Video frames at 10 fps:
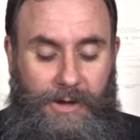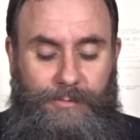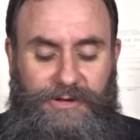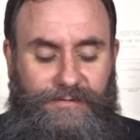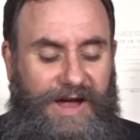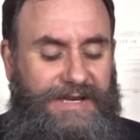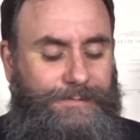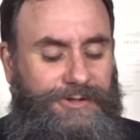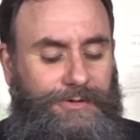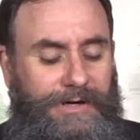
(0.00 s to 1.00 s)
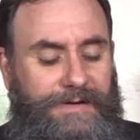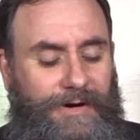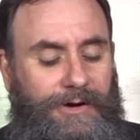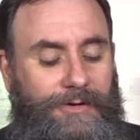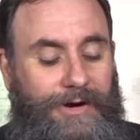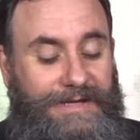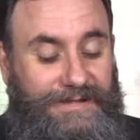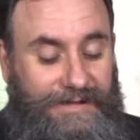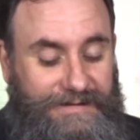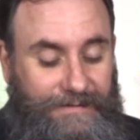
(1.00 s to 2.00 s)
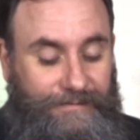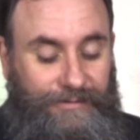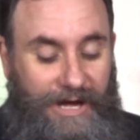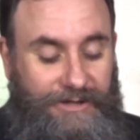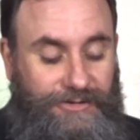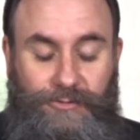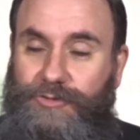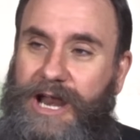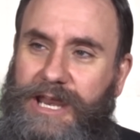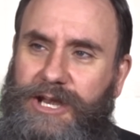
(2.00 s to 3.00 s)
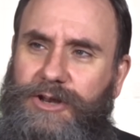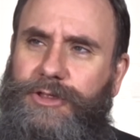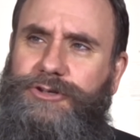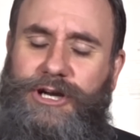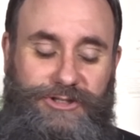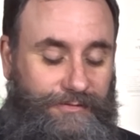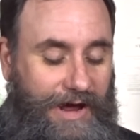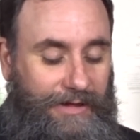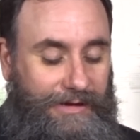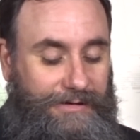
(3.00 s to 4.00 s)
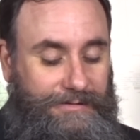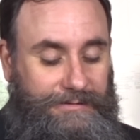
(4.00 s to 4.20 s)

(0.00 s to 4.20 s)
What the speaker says: but the vast majority of our new residents have flocked to right here in the Treasure Valley.